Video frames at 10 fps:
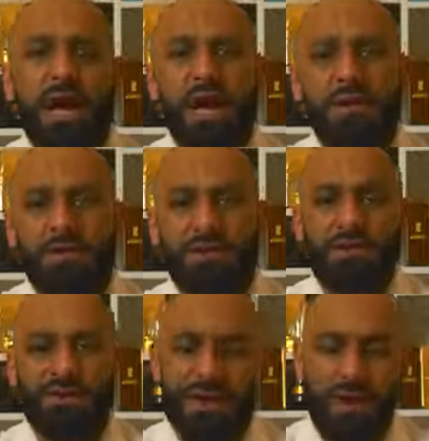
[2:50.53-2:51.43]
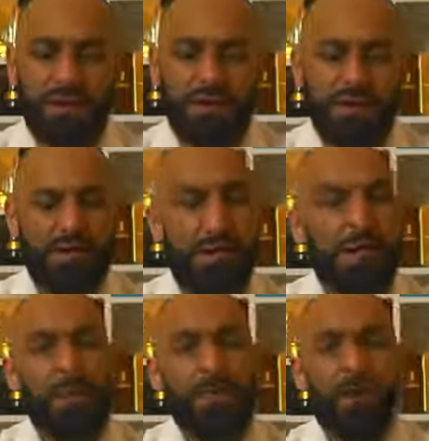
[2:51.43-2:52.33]
and most of us out there
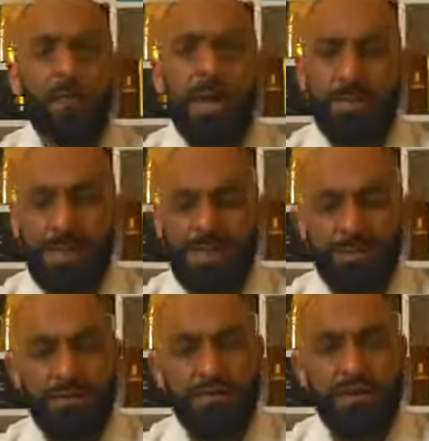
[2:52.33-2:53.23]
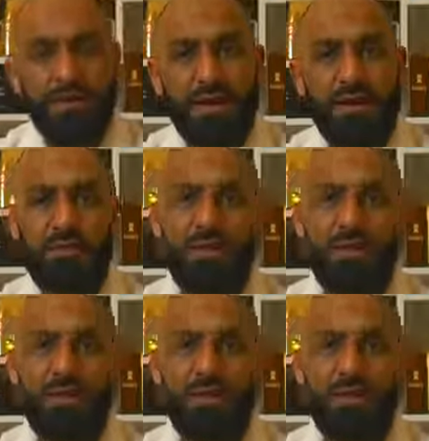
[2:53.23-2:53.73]
probably pick up different things.